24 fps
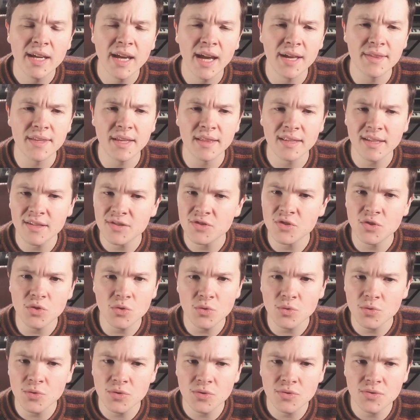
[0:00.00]
And then let's
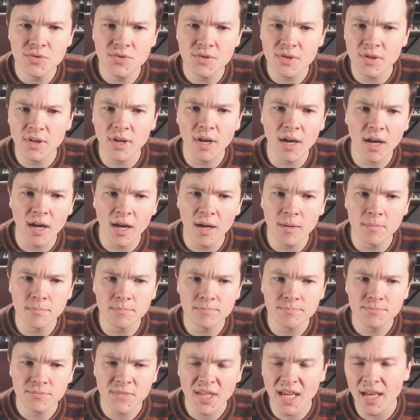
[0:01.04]
use
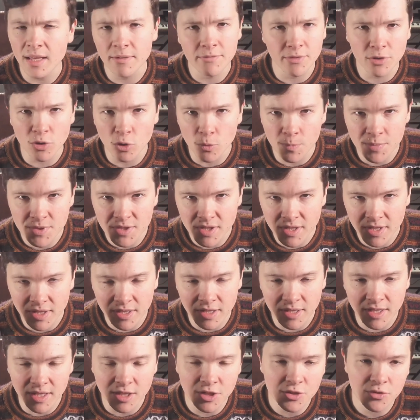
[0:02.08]
envelopes in
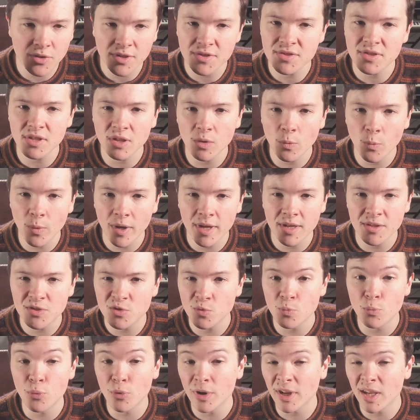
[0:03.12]
an interesting way
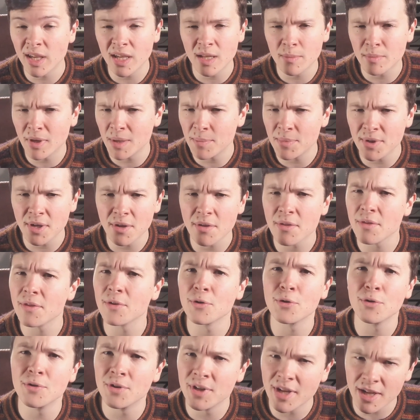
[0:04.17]
to bring in maybe a
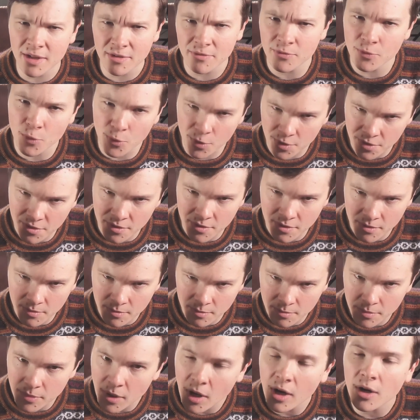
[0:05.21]
third and fourth
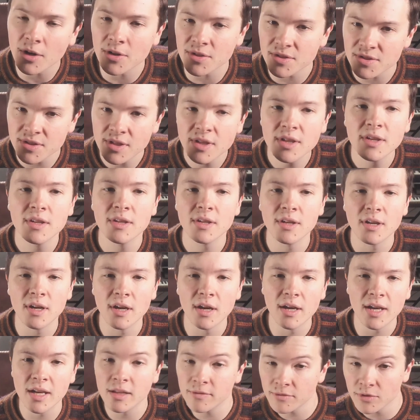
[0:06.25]
part,
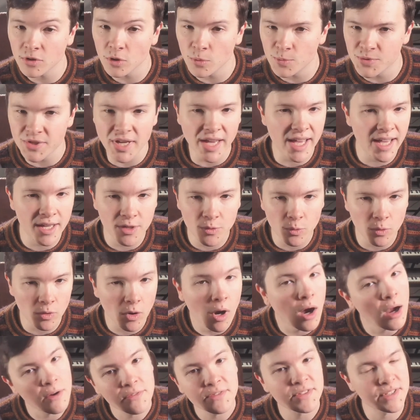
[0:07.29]
envelopes and
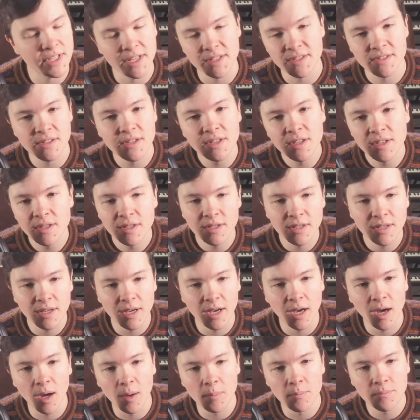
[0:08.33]
or offset.
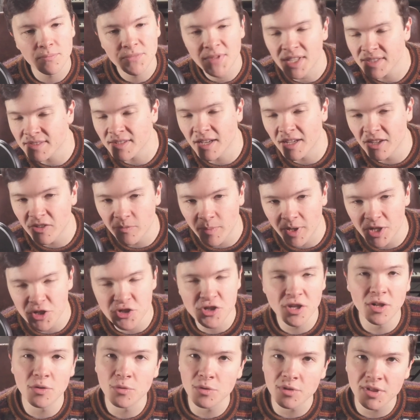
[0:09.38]
That's kind of my
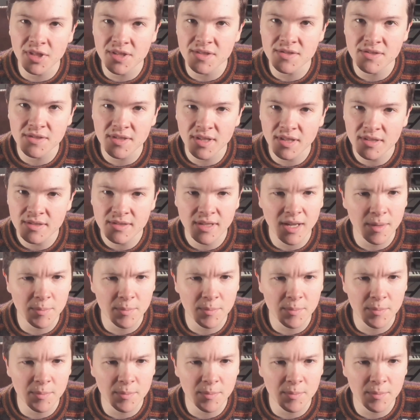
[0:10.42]
general instinct.